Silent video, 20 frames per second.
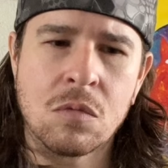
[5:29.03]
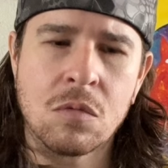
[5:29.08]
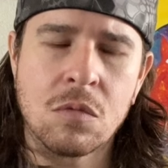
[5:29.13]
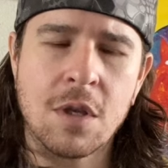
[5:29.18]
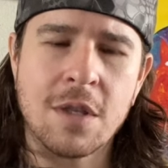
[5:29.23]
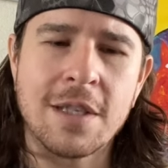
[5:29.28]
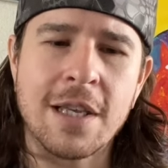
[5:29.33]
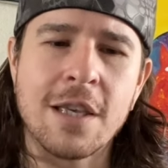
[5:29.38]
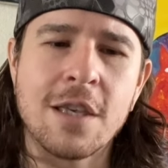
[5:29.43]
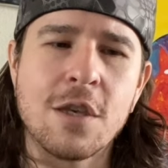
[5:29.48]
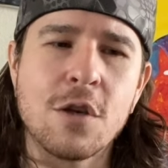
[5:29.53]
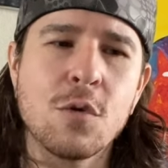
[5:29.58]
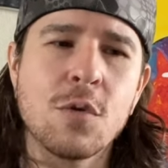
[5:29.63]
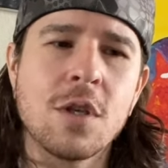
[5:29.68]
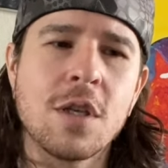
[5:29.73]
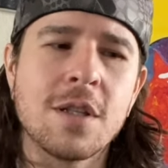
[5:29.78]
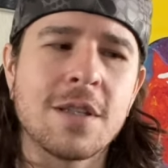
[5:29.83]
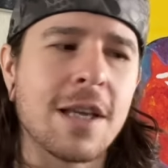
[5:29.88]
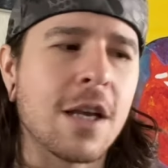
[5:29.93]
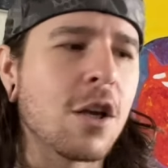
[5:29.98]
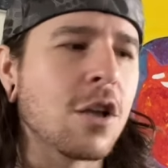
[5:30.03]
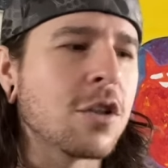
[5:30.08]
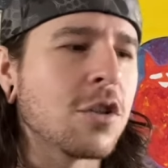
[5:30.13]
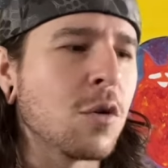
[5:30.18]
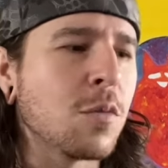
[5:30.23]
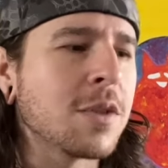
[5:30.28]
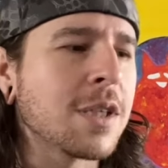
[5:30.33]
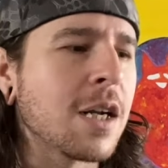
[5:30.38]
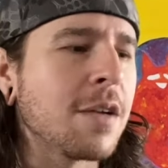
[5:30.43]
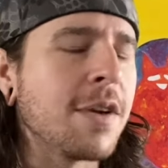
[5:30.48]
it's
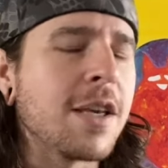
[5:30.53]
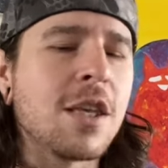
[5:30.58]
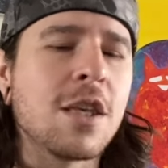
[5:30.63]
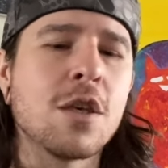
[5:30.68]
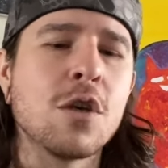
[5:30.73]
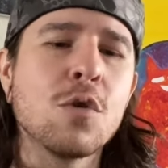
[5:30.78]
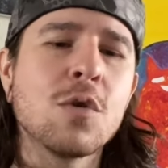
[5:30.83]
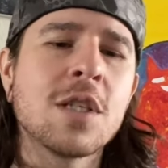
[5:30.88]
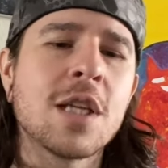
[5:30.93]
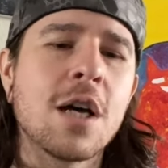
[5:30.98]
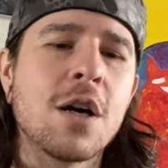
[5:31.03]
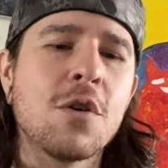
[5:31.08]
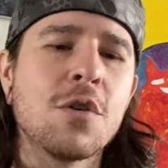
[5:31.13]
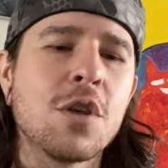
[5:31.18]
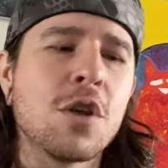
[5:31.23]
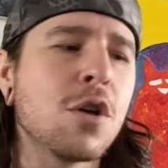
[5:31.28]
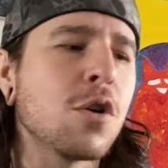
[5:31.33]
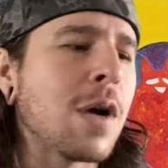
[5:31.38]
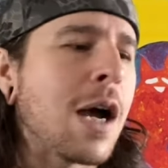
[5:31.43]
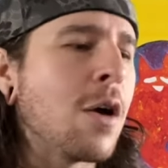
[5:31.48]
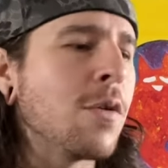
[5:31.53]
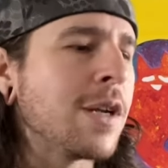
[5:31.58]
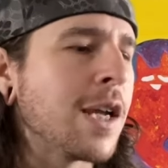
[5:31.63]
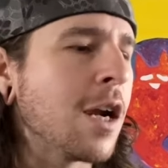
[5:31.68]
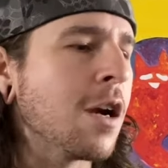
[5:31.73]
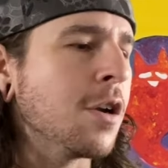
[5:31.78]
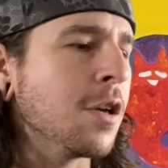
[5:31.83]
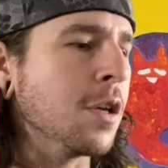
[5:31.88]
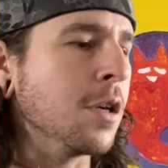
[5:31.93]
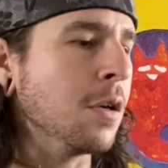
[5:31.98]
almost kind of like you tell you, how
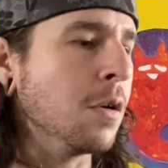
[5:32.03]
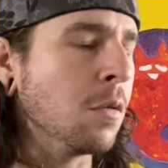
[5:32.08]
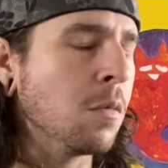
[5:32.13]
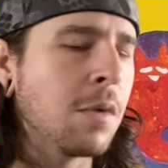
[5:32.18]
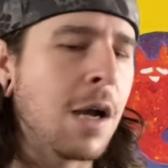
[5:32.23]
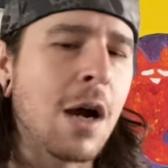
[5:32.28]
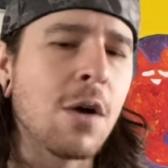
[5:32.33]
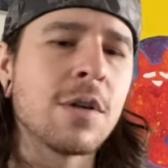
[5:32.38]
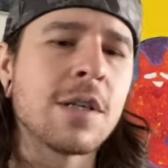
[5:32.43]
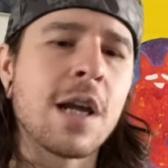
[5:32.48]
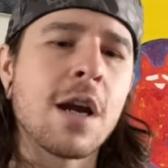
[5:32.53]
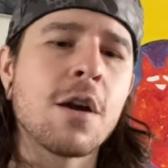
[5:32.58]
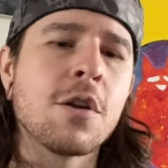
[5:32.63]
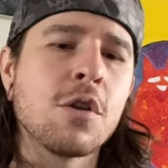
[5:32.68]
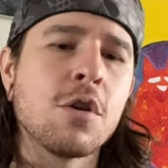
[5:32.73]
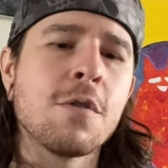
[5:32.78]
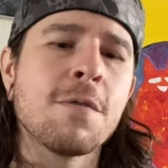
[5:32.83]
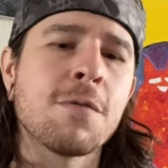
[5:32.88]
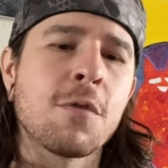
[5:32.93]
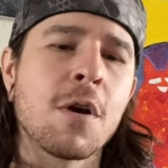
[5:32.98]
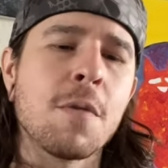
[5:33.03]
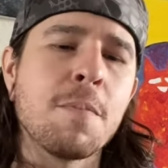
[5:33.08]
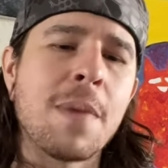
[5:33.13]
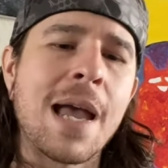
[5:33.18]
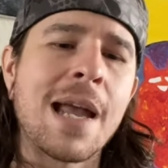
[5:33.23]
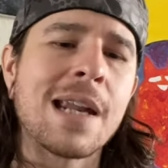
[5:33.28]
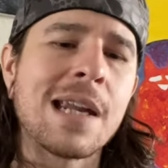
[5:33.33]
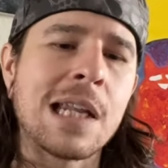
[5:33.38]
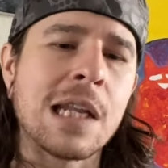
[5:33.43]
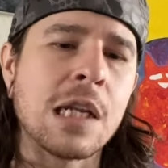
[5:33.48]
dare you? How dare you for
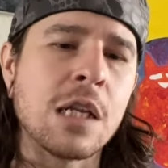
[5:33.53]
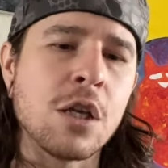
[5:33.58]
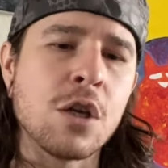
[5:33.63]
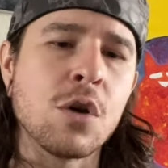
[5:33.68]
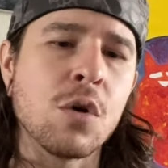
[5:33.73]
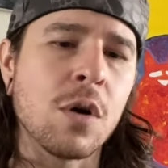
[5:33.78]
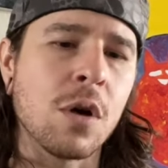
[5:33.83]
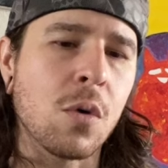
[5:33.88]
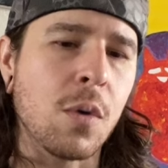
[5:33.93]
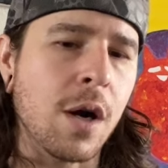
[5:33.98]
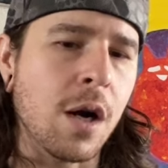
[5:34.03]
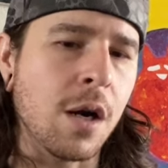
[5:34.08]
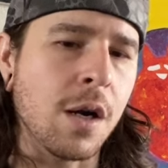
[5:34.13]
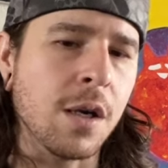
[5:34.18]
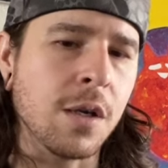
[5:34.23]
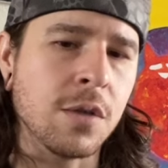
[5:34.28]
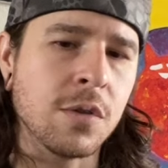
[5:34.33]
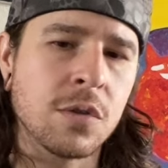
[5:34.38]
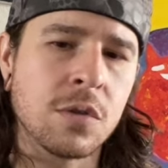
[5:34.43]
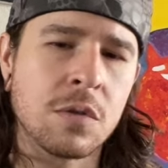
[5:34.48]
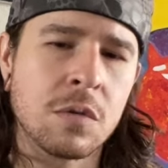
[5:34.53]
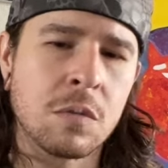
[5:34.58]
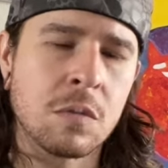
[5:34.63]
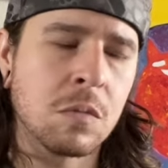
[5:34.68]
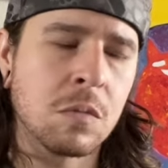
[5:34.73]
abandoning you, Aquarius?